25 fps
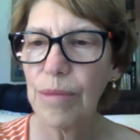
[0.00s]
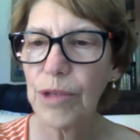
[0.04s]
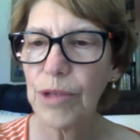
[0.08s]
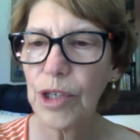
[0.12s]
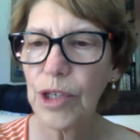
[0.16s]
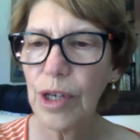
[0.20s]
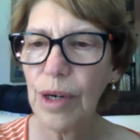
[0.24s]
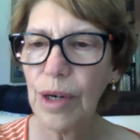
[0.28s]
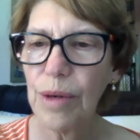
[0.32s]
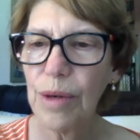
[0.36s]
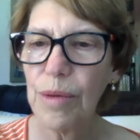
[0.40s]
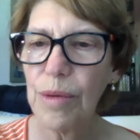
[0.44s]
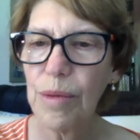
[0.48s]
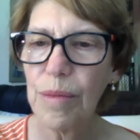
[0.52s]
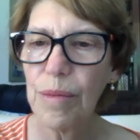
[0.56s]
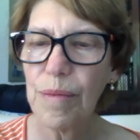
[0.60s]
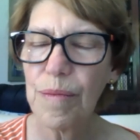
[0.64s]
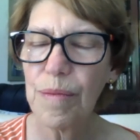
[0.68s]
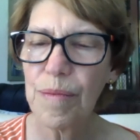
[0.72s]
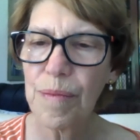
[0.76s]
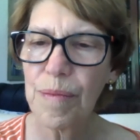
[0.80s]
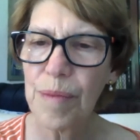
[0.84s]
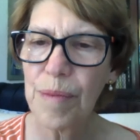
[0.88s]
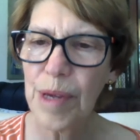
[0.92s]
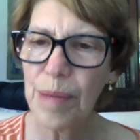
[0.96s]
So
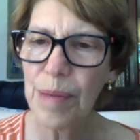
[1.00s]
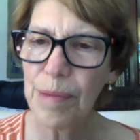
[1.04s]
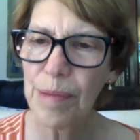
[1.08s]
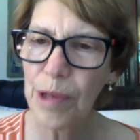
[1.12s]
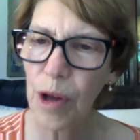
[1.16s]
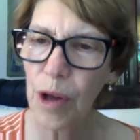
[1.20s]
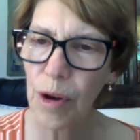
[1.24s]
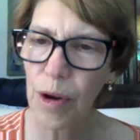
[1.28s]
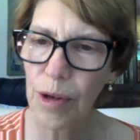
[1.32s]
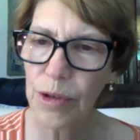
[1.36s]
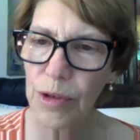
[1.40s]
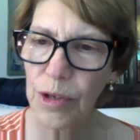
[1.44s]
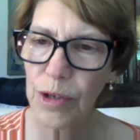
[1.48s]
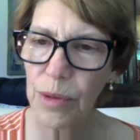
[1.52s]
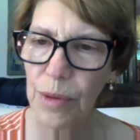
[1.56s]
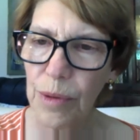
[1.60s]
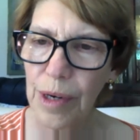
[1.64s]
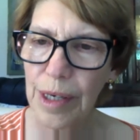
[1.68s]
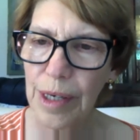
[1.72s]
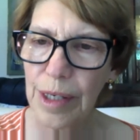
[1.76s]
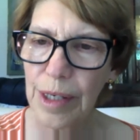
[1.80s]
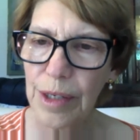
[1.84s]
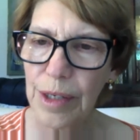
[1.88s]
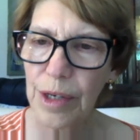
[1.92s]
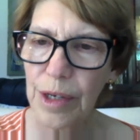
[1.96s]
people also
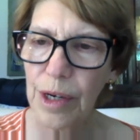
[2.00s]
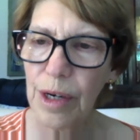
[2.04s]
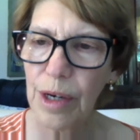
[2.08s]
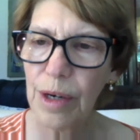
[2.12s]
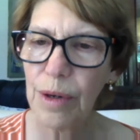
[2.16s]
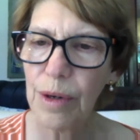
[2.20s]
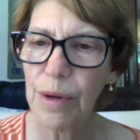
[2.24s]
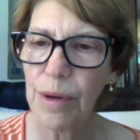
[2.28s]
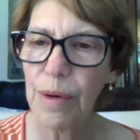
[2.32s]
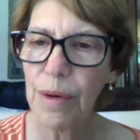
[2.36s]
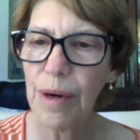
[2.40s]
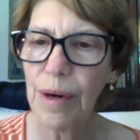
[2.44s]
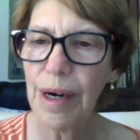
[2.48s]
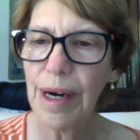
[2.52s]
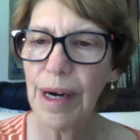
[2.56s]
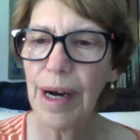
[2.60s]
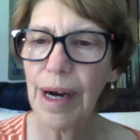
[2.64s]
want to know